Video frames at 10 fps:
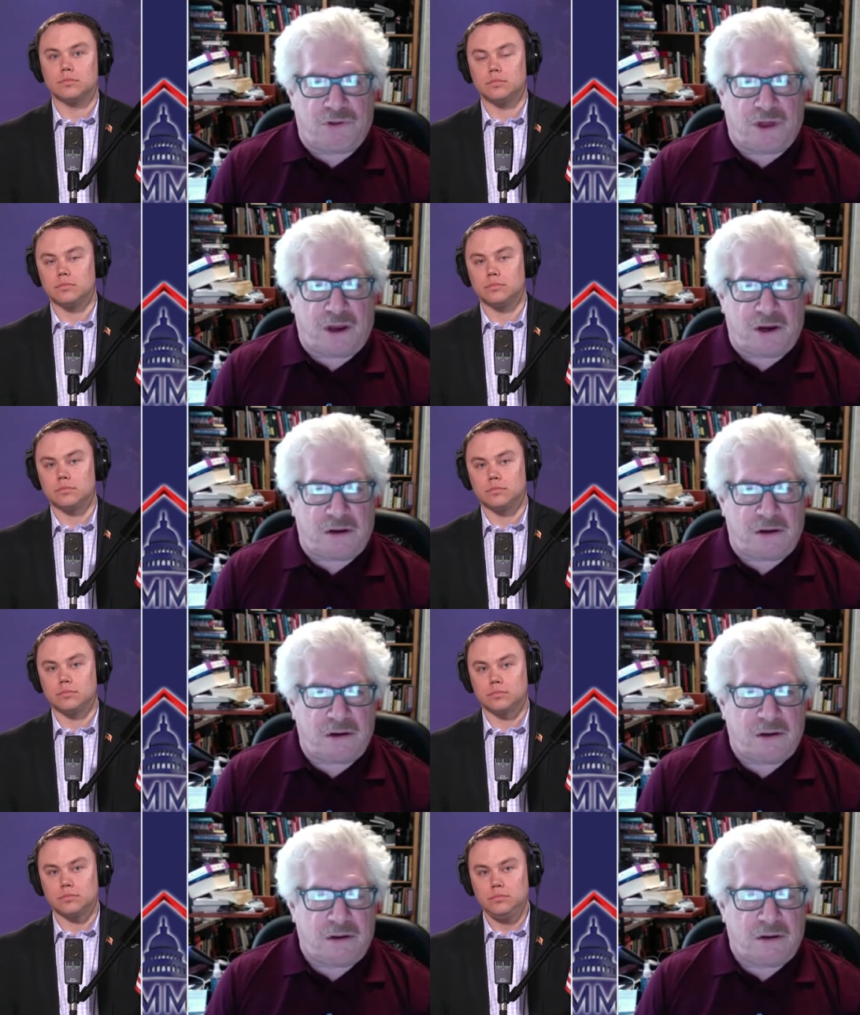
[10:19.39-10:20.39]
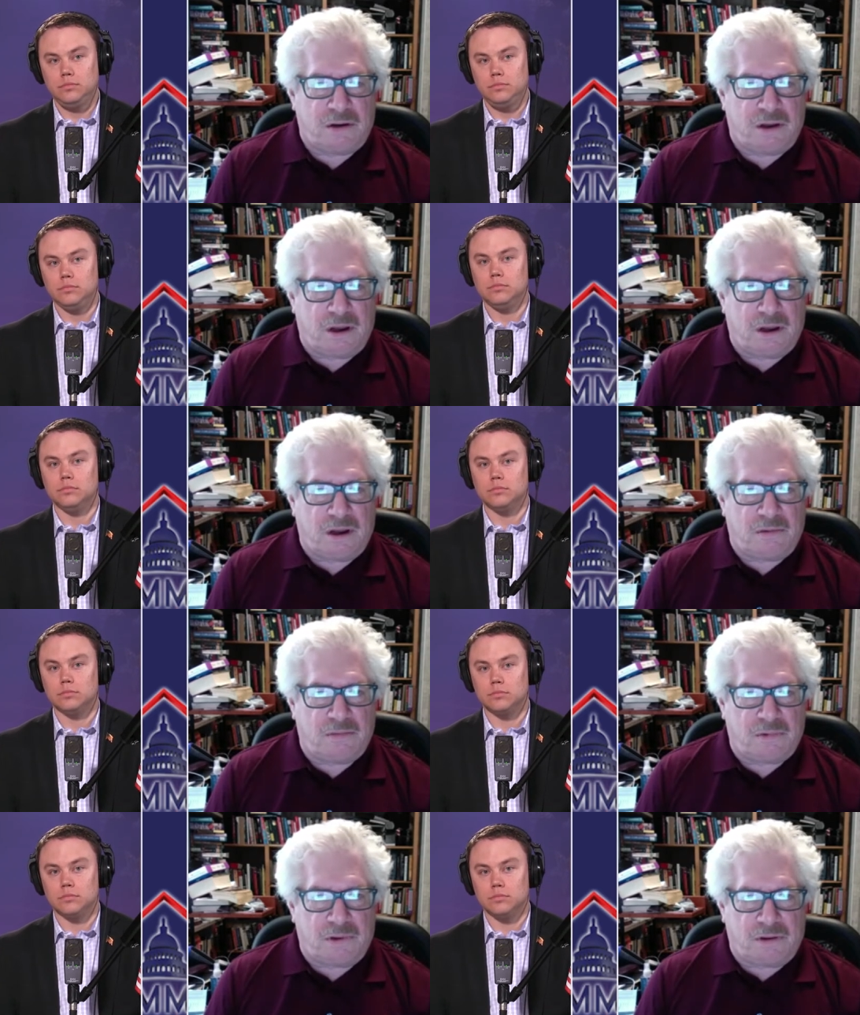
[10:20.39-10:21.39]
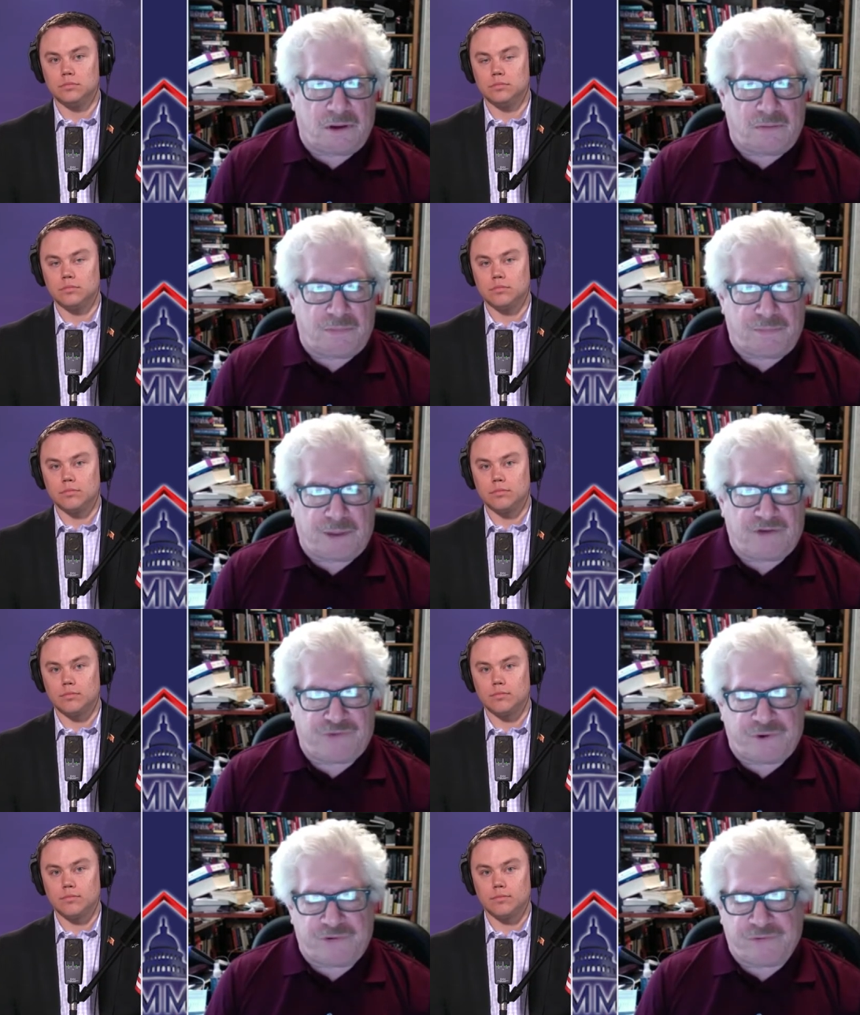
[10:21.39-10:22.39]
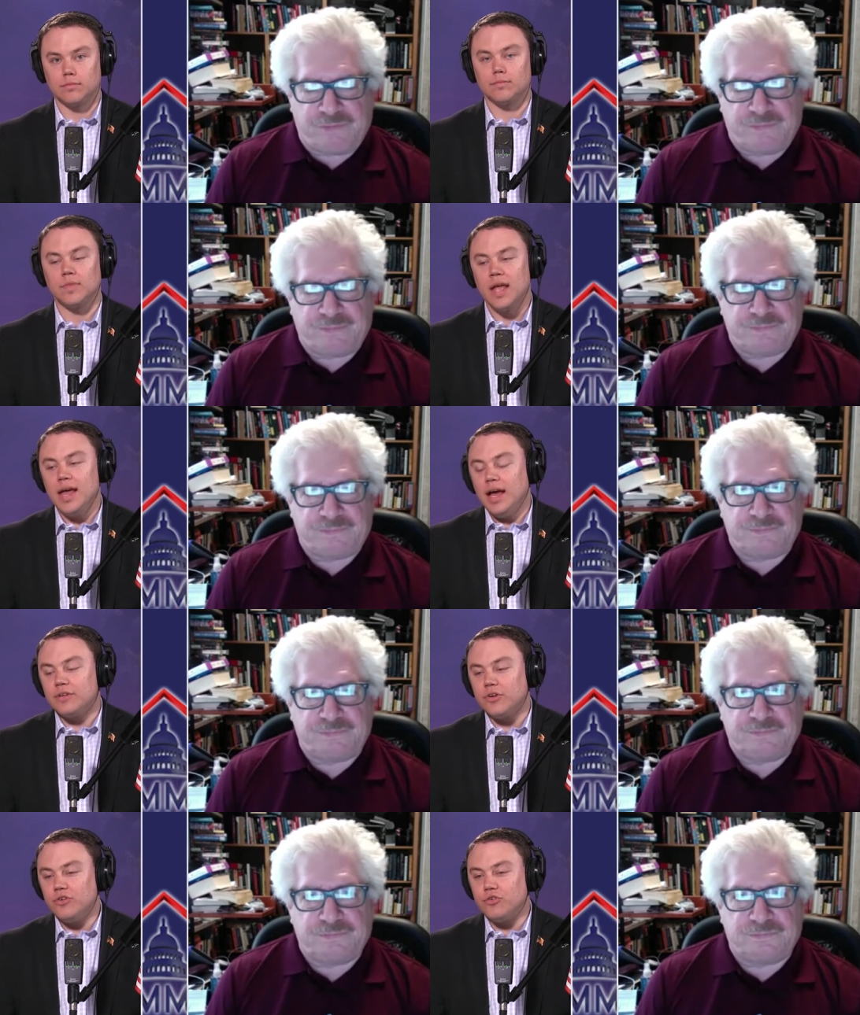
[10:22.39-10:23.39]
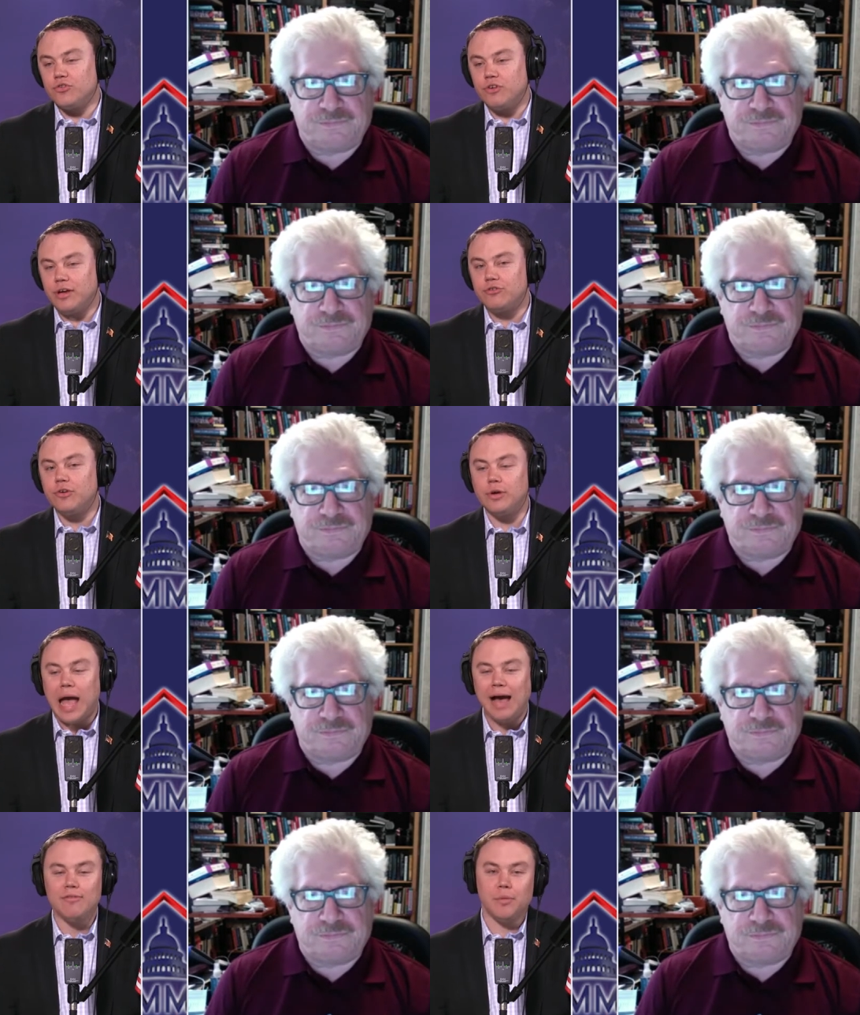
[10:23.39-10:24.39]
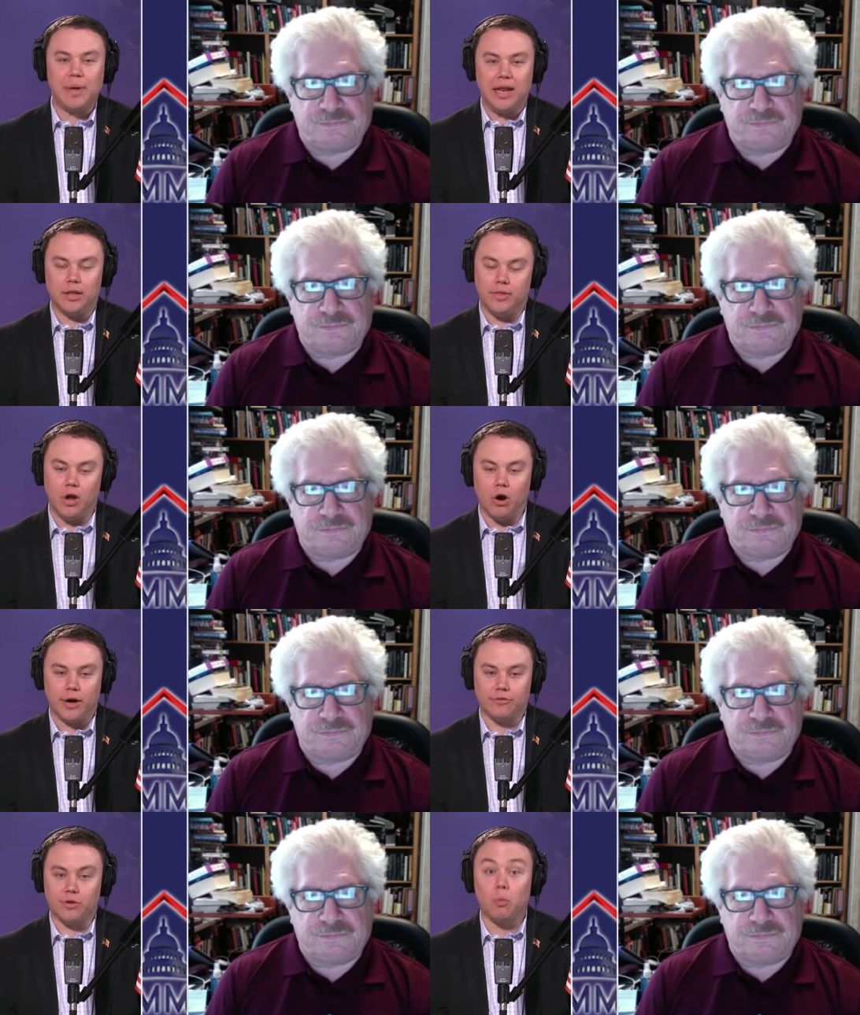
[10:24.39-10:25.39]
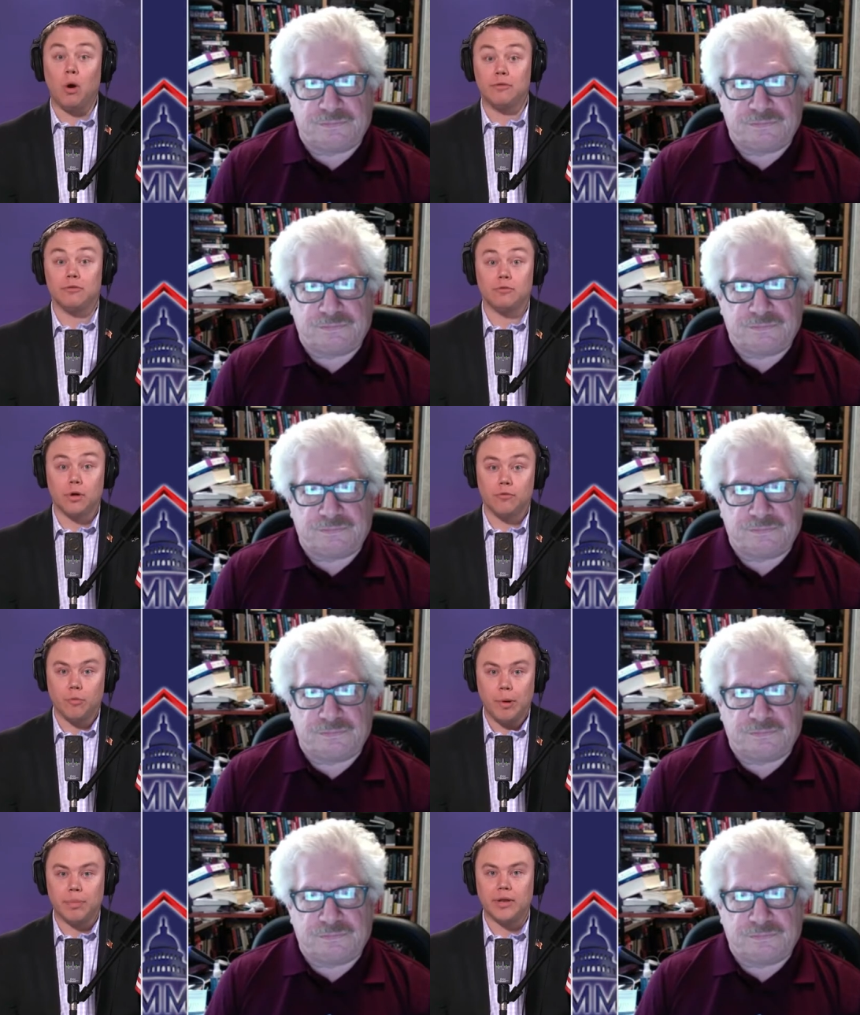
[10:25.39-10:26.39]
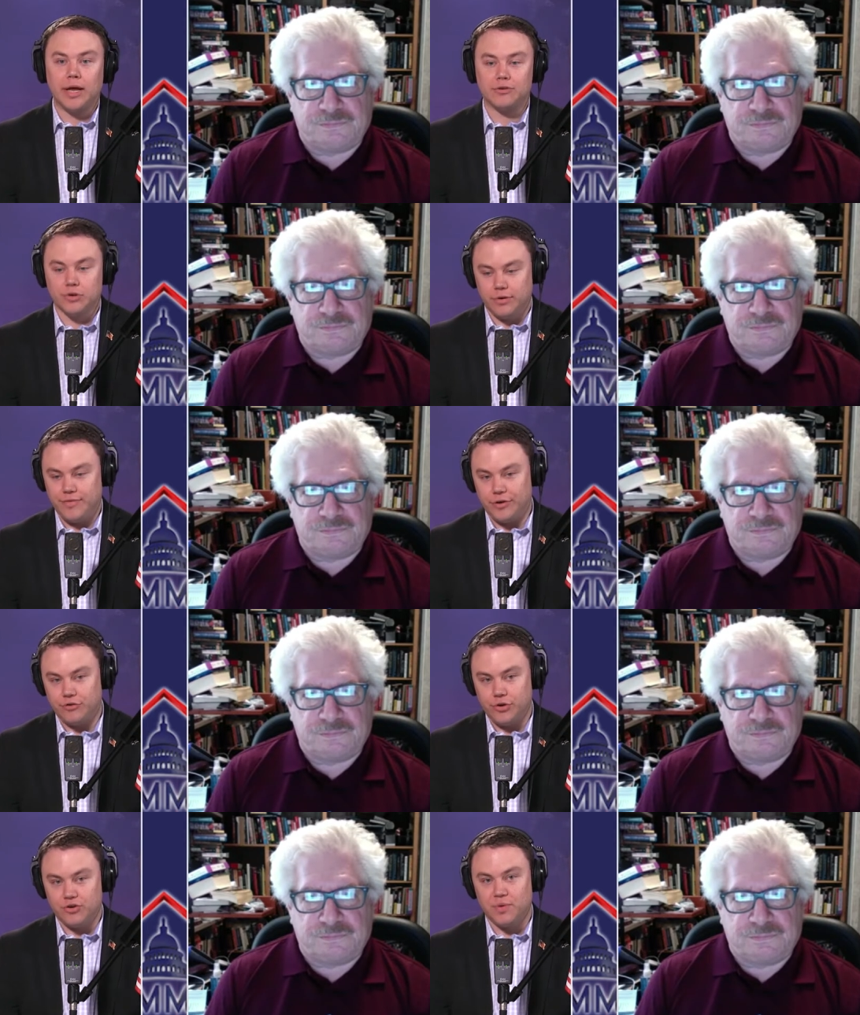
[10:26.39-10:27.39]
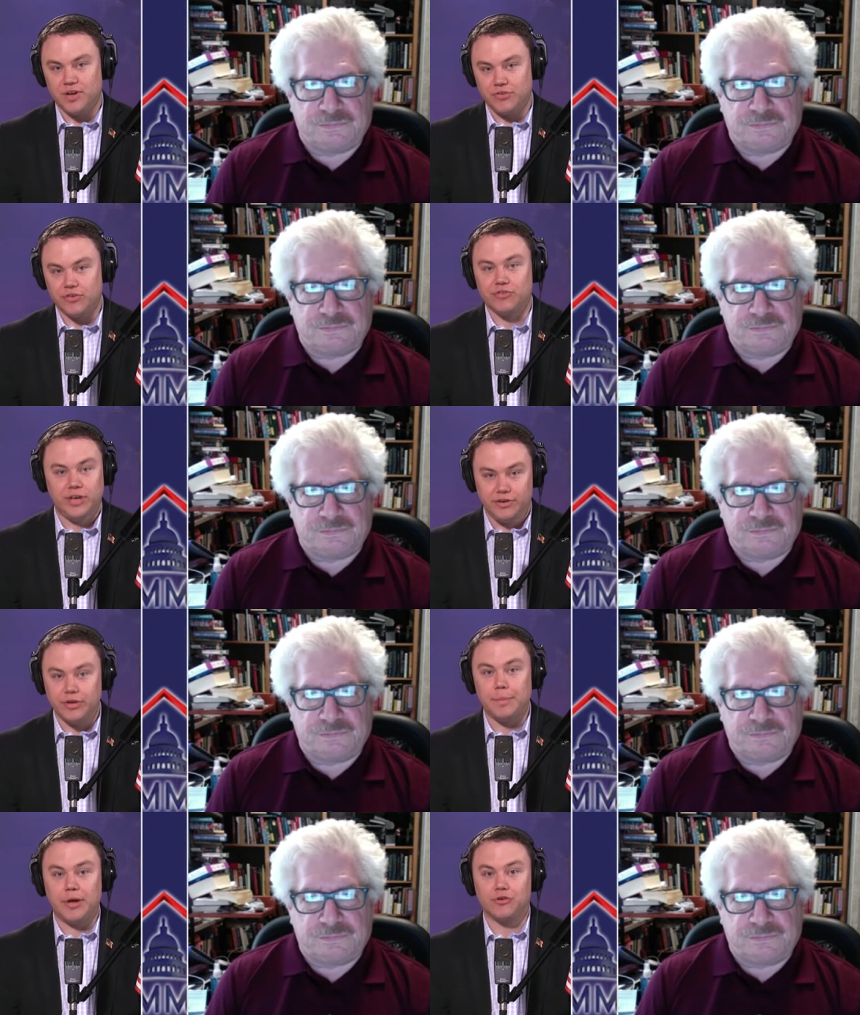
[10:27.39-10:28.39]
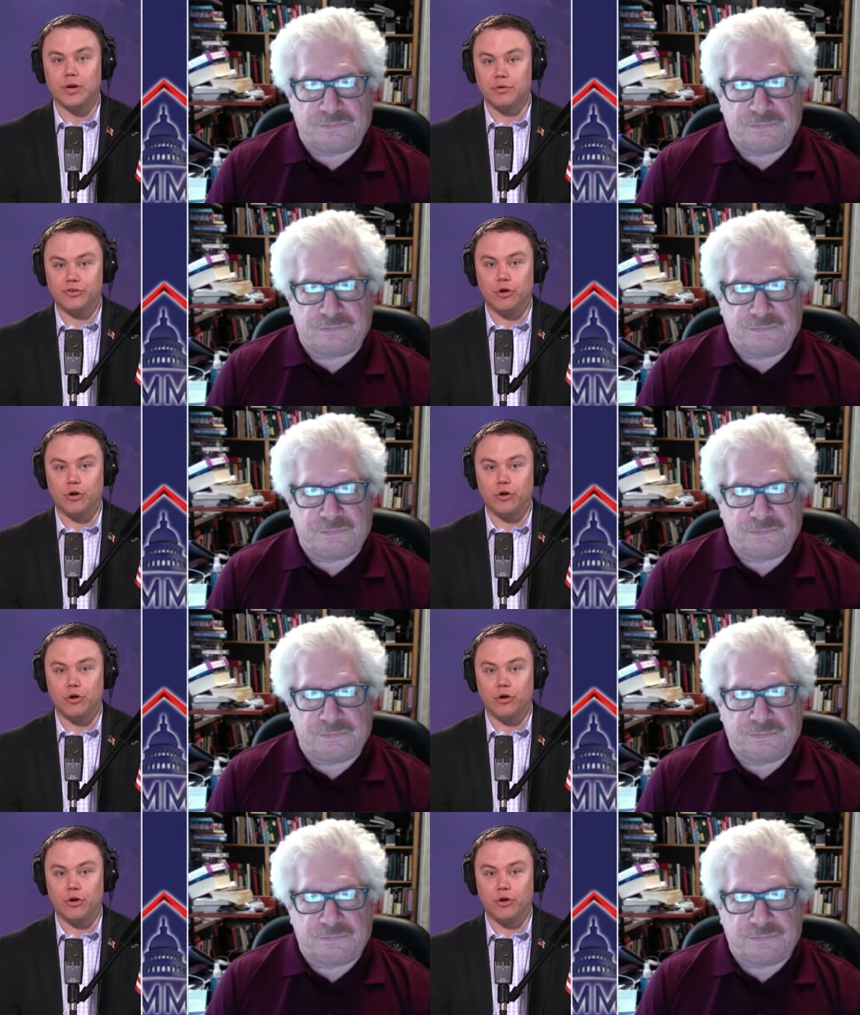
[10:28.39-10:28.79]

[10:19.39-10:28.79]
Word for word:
Speaker 1: than uh, than past ones.
Speaker 2: It's hmm. interesting. See, having been to the RNC once, of Republican National Convention in 2016, as I mentioned, I was an